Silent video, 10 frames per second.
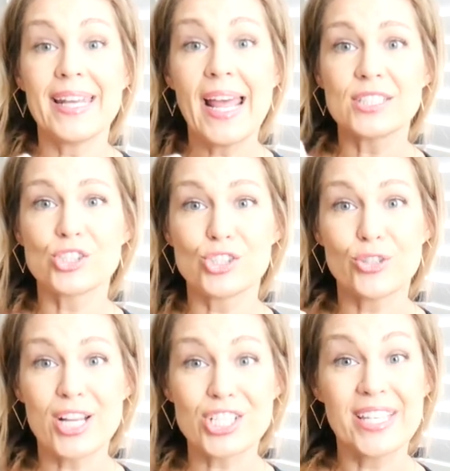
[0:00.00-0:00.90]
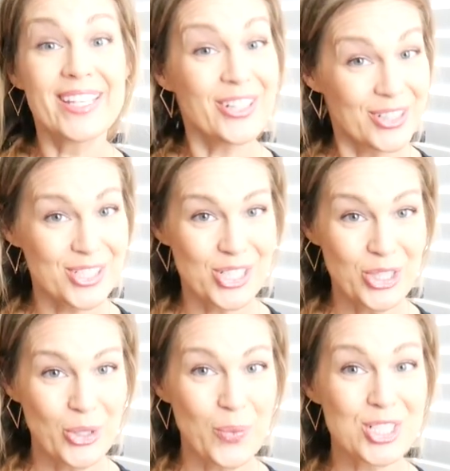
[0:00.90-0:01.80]
it has stretch here
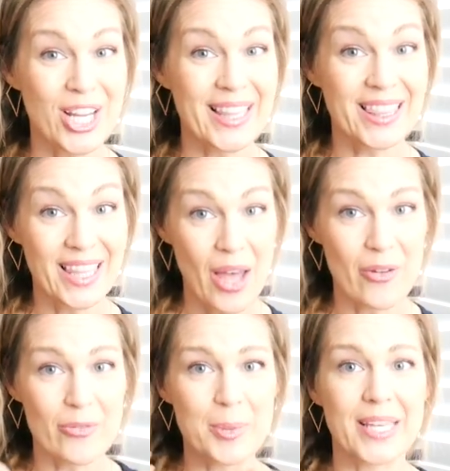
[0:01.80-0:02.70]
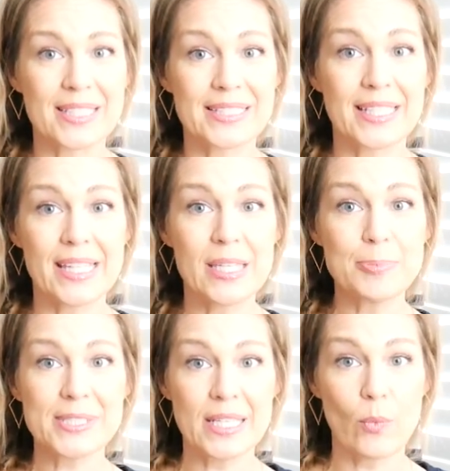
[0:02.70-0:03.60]
too, which I love because it
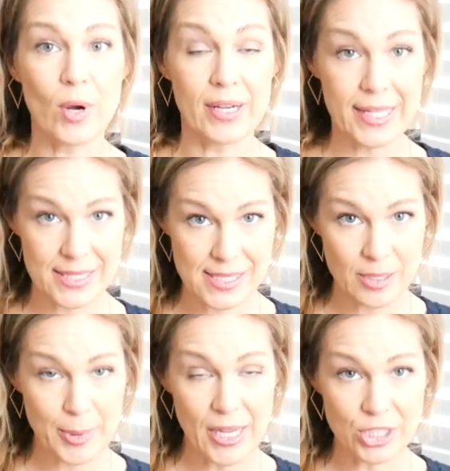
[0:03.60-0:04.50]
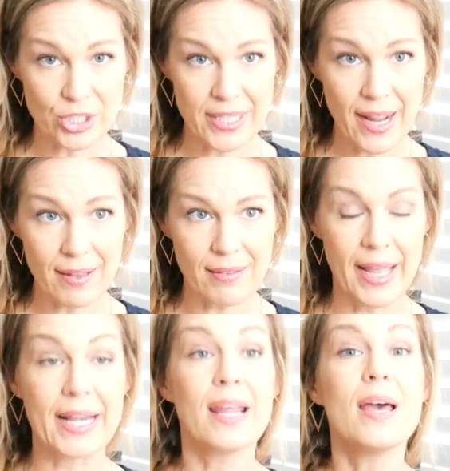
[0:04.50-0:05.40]
keeps it where it needs to be at your
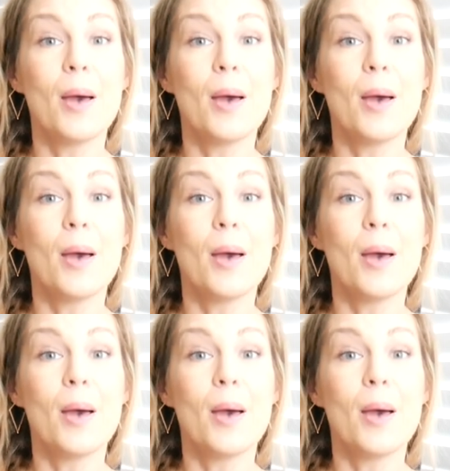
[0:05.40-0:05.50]
neckline,